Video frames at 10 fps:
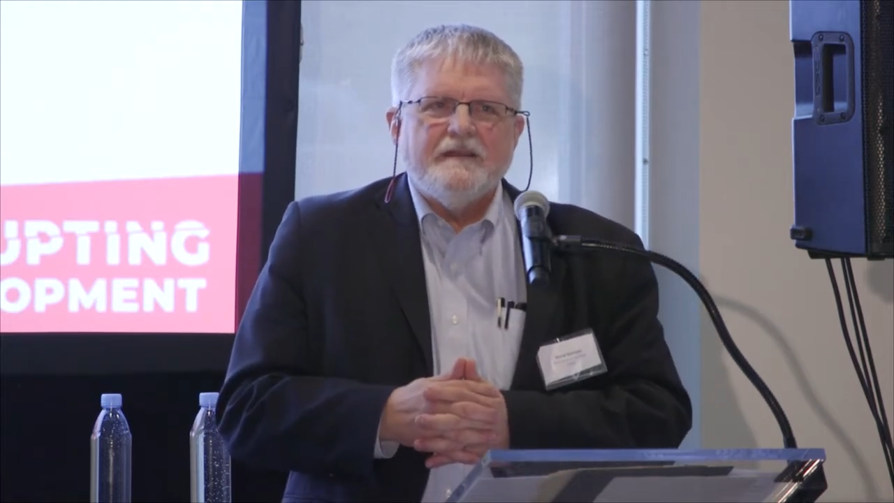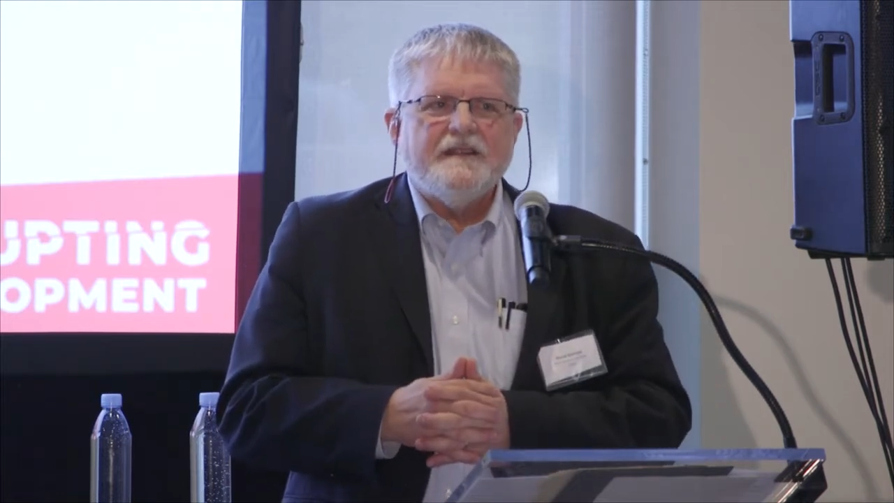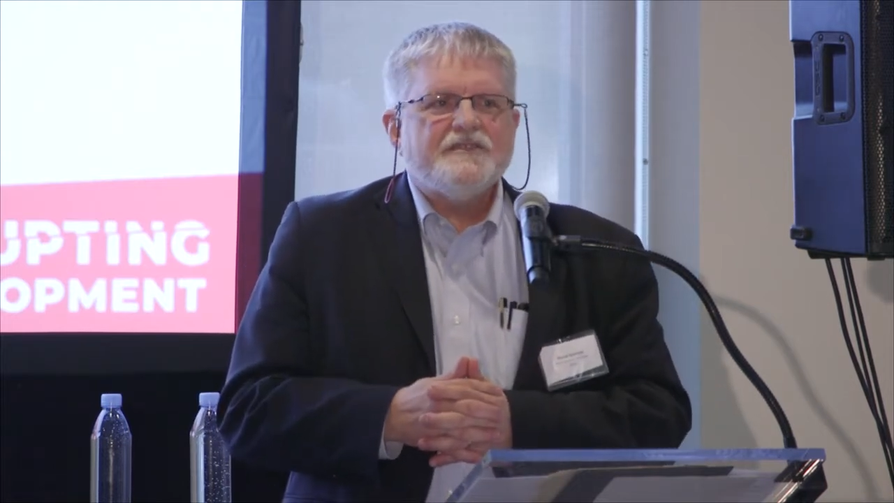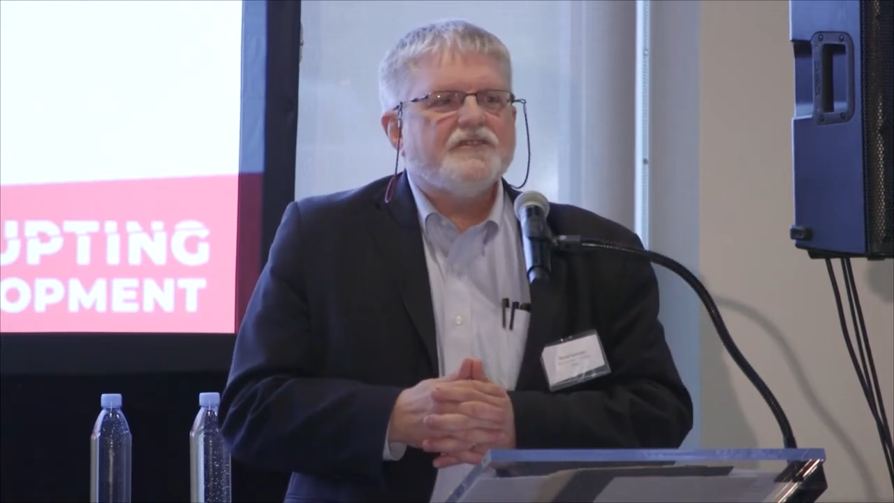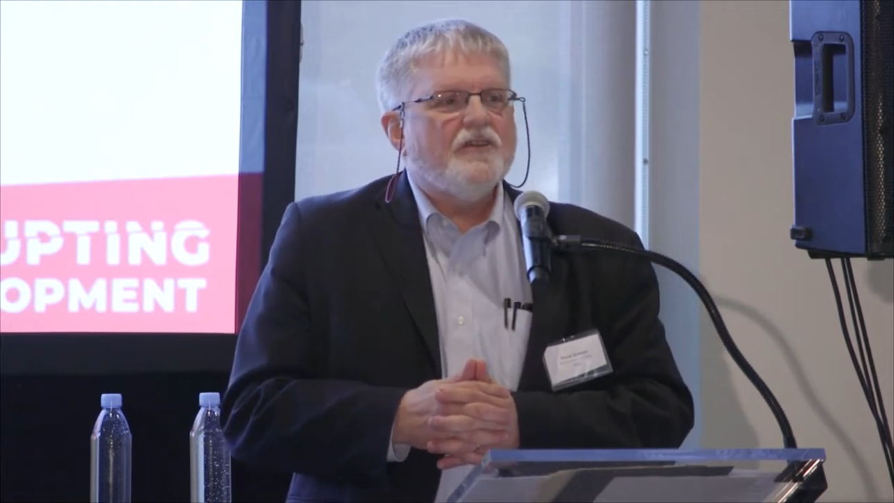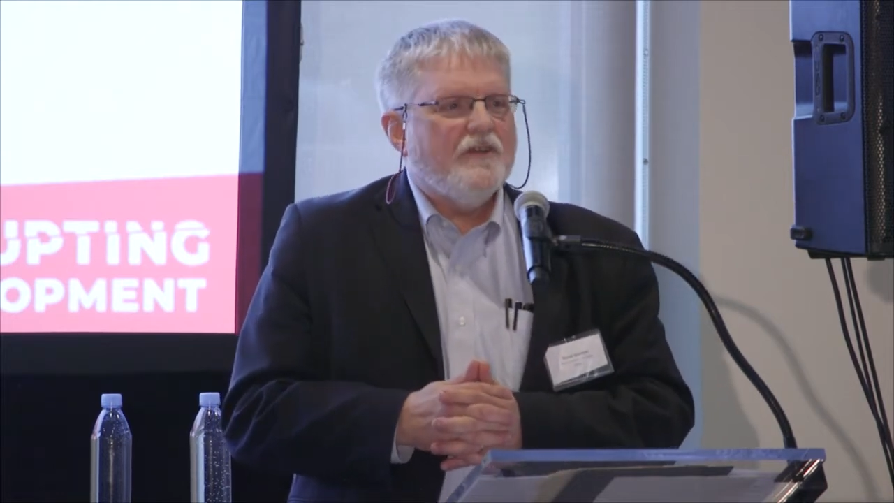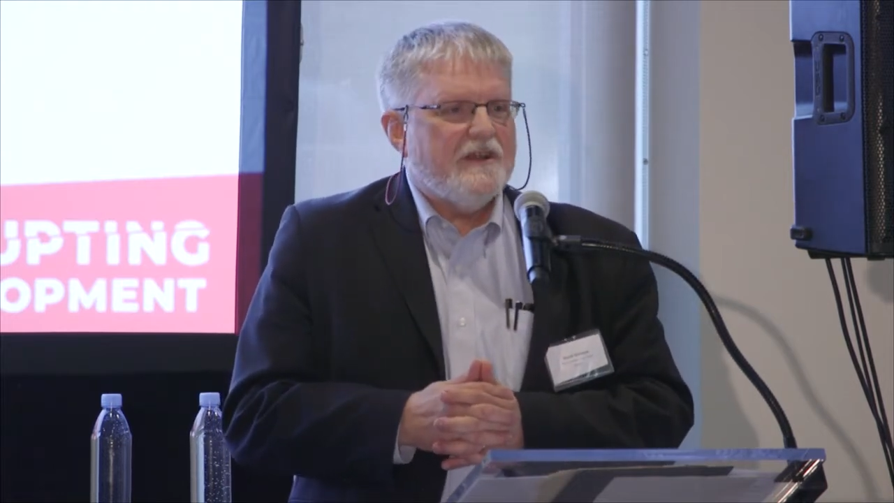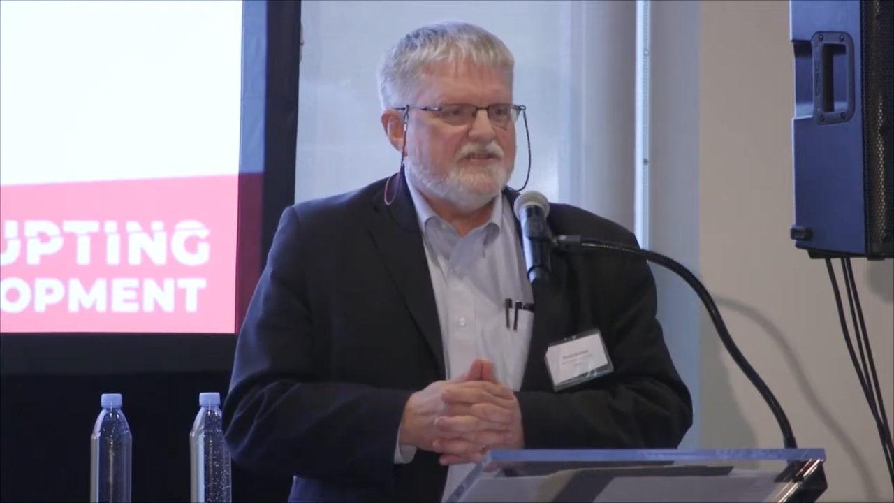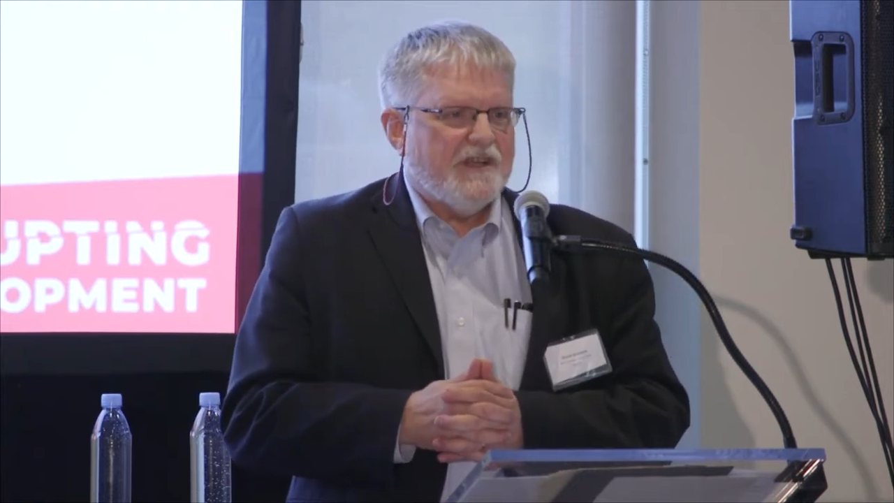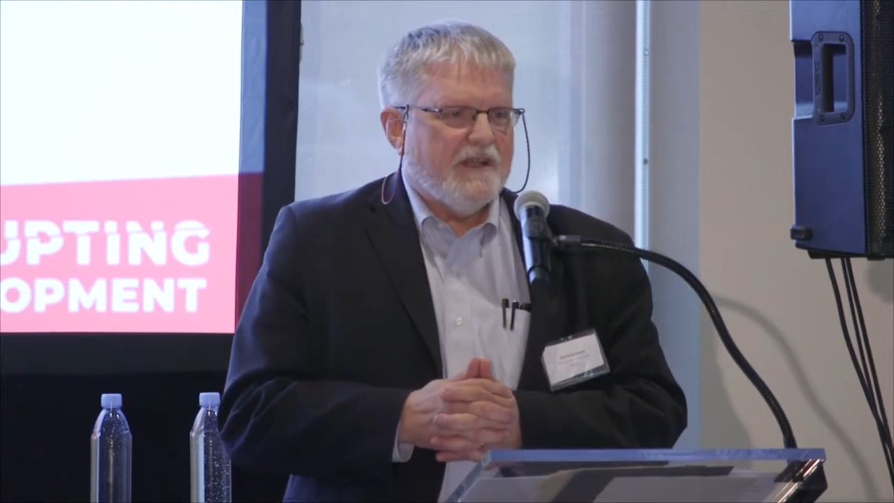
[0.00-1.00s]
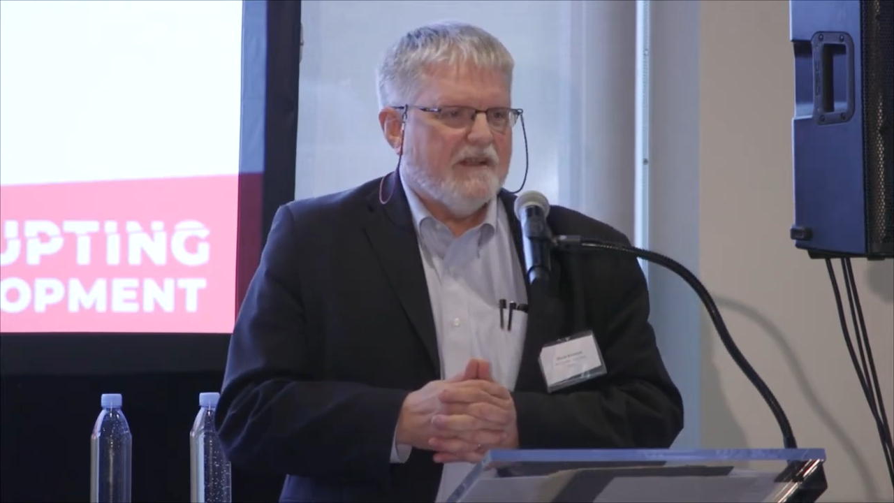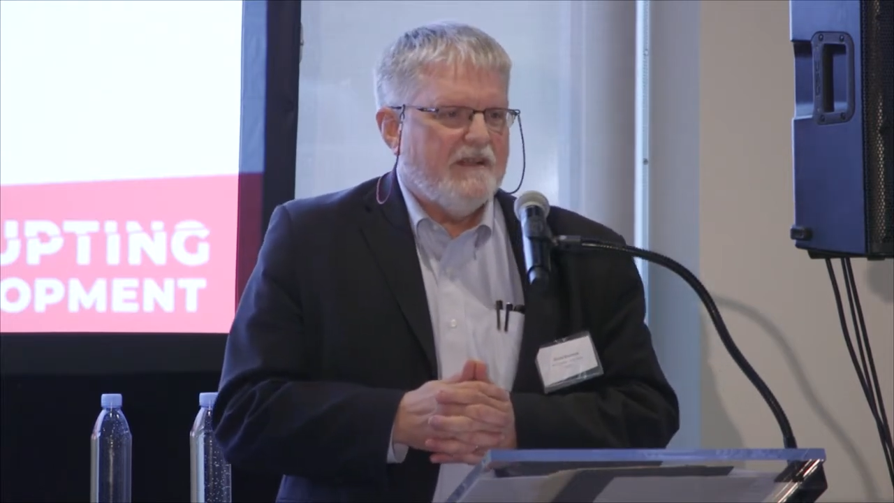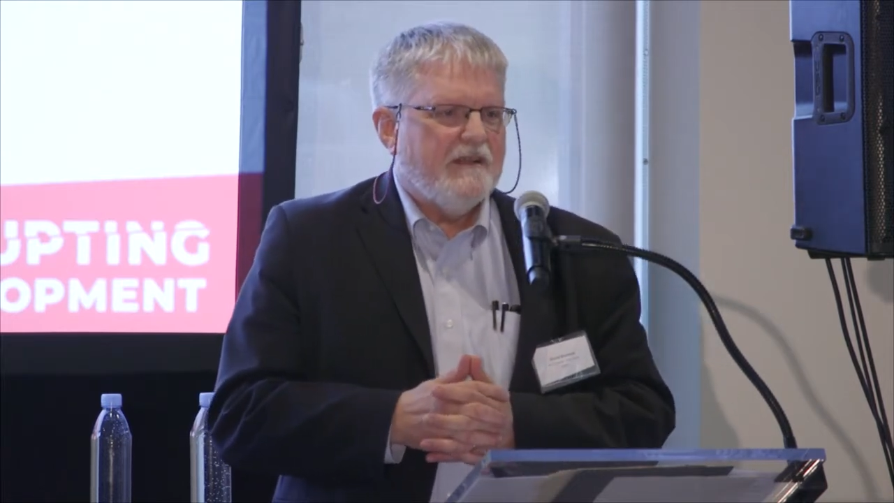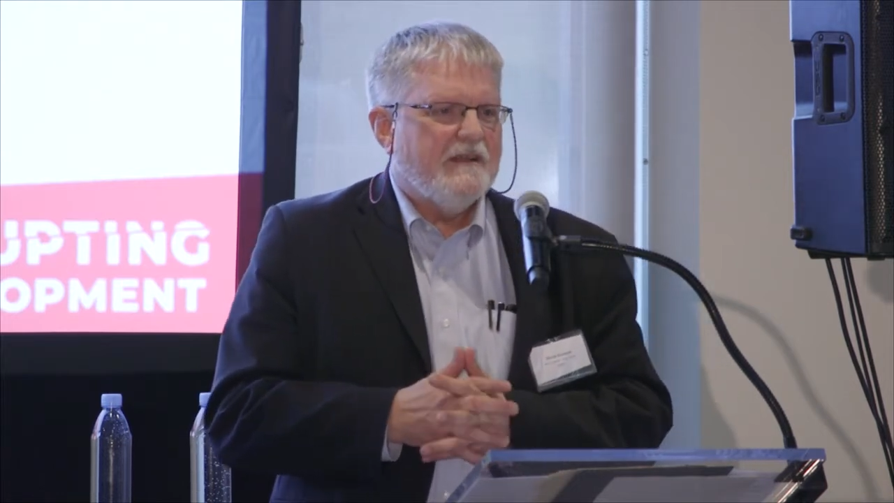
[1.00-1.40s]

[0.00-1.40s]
discouraging